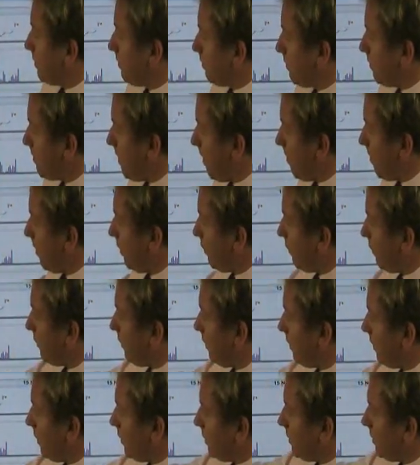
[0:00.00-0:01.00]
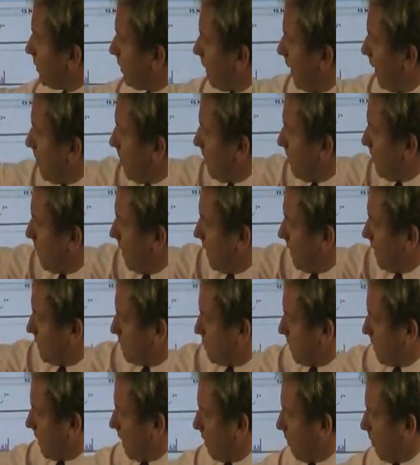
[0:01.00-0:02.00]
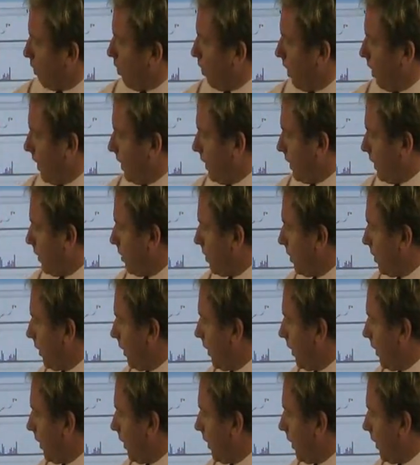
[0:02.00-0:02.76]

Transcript: remember, NBP has become quite liquid on